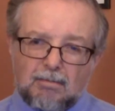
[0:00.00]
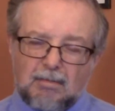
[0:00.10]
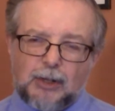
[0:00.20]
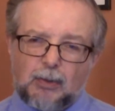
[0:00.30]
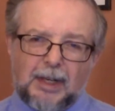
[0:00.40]

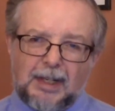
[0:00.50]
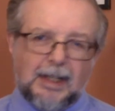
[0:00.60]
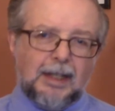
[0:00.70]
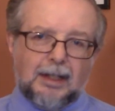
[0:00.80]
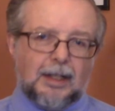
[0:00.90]
we
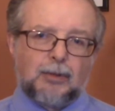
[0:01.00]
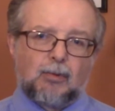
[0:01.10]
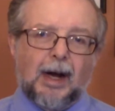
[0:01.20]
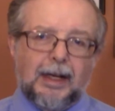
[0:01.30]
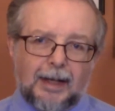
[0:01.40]
need this
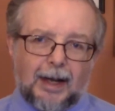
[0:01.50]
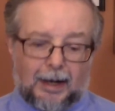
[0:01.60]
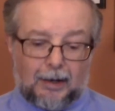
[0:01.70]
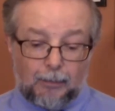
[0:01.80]
right now.